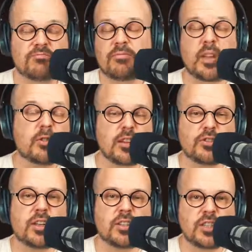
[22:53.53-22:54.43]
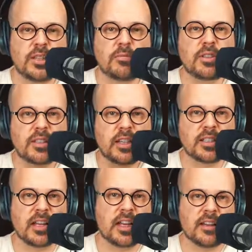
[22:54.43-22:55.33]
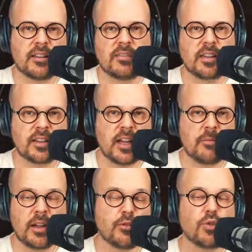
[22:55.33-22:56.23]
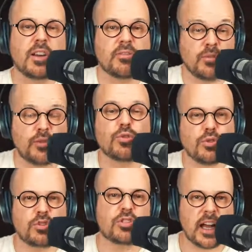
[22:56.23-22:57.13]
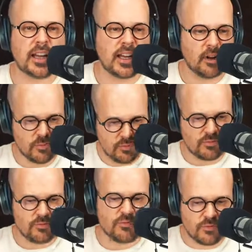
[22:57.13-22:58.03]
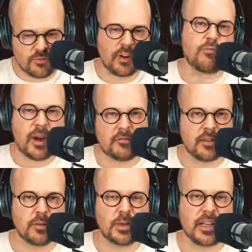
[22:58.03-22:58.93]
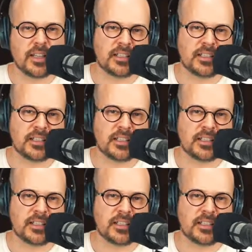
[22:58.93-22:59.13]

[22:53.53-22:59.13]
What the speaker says: maybe a cheap DSLR camera if you're starting out right from the beginning.